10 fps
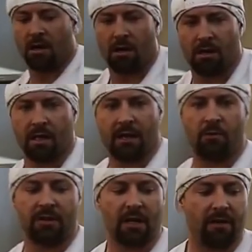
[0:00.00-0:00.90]
Oh yeah,
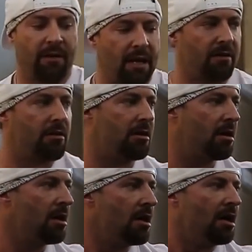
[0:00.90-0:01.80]
we're done now.
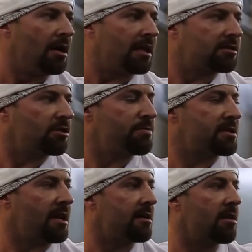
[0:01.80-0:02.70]
That's
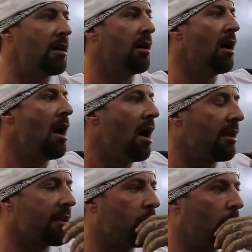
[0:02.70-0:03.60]
superset.
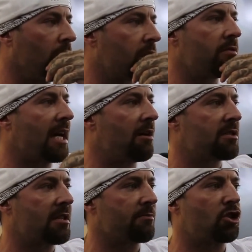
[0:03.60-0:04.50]
I think what we'll do now
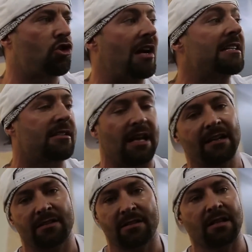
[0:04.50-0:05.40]
is some straight
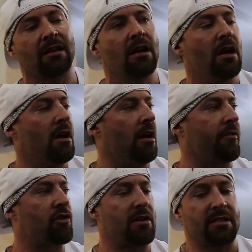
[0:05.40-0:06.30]
sets of
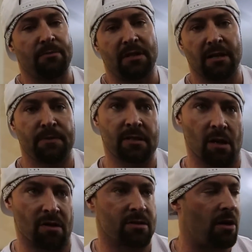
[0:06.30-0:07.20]
tricep dips,
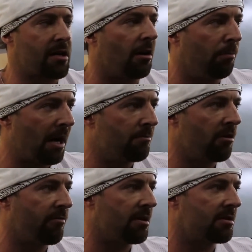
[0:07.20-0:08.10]
go onto our compound
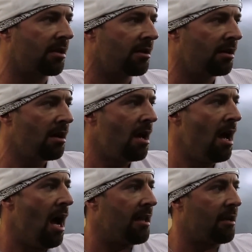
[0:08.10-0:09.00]
movement,
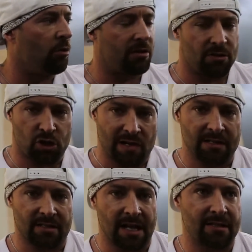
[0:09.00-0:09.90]
and then we'll do
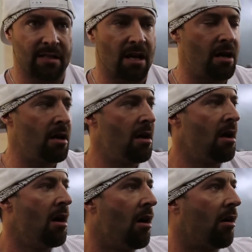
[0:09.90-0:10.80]
straight sets
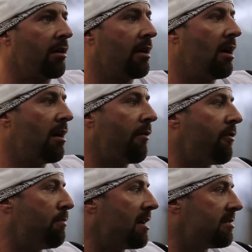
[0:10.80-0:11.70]
on
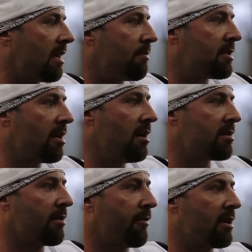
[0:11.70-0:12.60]
for biceps
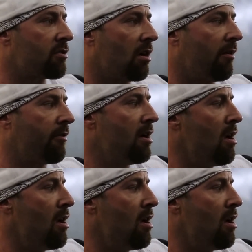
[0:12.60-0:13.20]
to finish off.